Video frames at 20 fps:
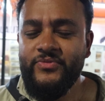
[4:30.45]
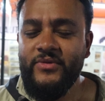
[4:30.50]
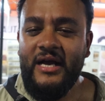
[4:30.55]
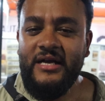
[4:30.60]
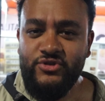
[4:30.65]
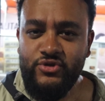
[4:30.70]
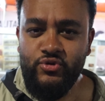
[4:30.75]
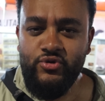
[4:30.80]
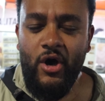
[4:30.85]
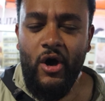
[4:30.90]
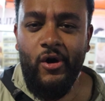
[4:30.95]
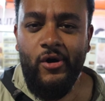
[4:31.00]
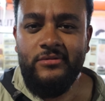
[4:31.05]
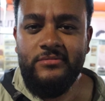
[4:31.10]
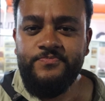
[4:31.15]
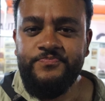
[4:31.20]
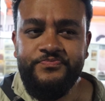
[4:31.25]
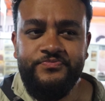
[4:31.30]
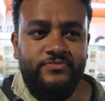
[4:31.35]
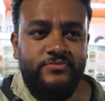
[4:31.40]
As you know,
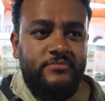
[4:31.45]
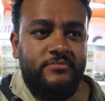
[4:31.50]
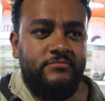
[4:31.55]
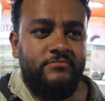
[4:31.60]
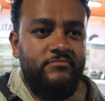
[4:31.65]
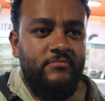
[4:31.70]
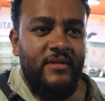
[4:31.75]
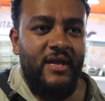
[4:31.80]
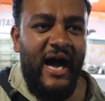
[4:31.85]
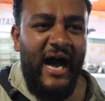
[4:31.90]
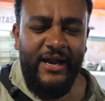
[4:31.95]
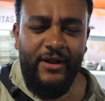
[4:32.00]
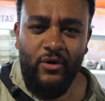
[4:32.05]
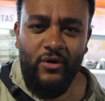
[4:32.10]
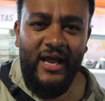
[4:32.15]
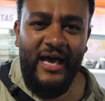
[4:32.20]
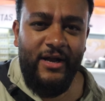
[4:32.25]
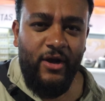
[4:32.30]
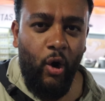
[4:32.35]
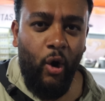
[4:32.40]
I don't
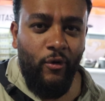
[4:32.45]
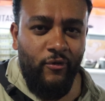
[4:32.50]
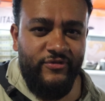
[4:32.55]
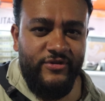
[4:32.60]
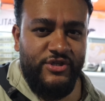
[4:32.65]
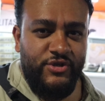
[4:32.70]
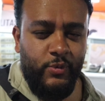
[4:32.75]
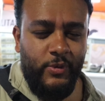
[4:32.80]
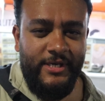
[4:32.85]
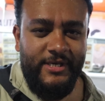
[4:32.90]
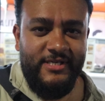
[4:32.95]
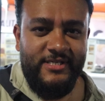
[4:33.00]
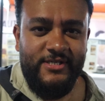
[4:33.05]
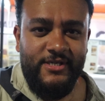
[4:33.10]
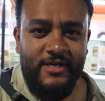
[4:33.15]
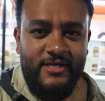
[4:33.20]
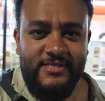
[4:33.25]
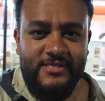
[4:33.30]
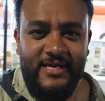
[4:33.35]
like over sweet desserts.